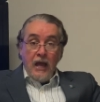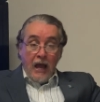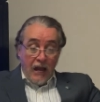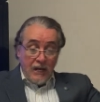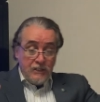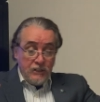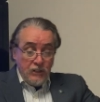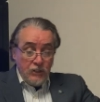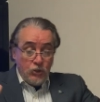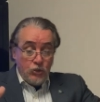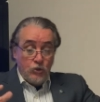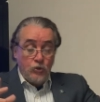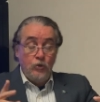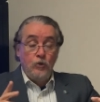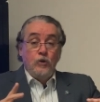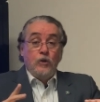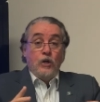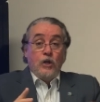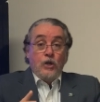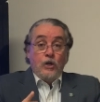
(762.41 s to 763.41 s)
I need
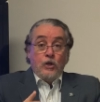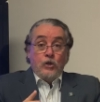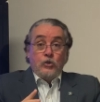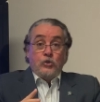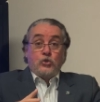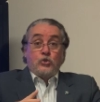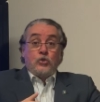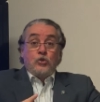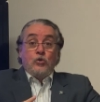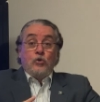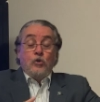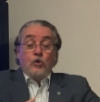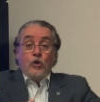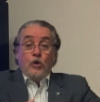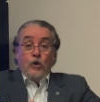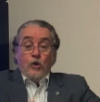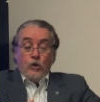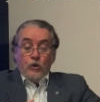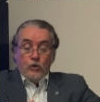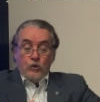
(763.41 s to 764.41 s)
to to,
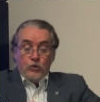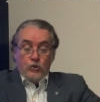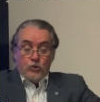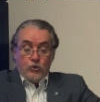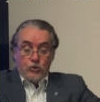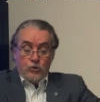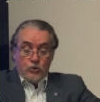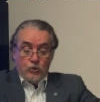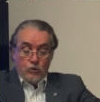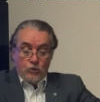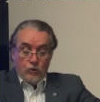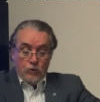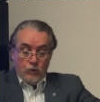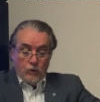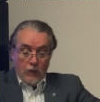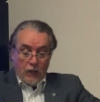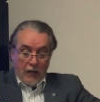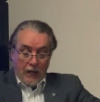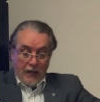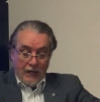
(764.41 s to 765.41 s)

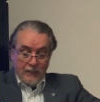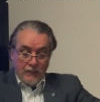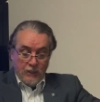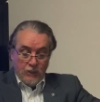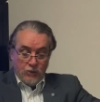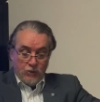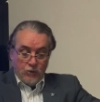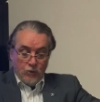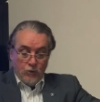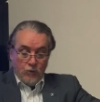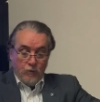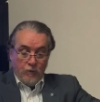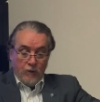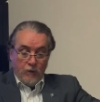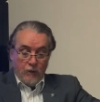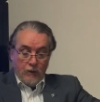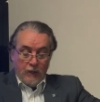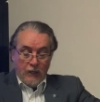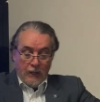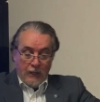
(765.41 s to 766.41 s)
I need
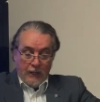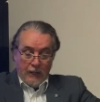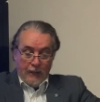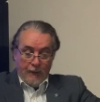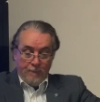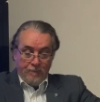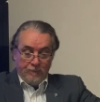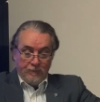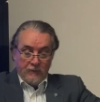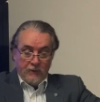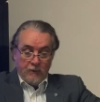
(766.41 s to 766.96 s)
to uh,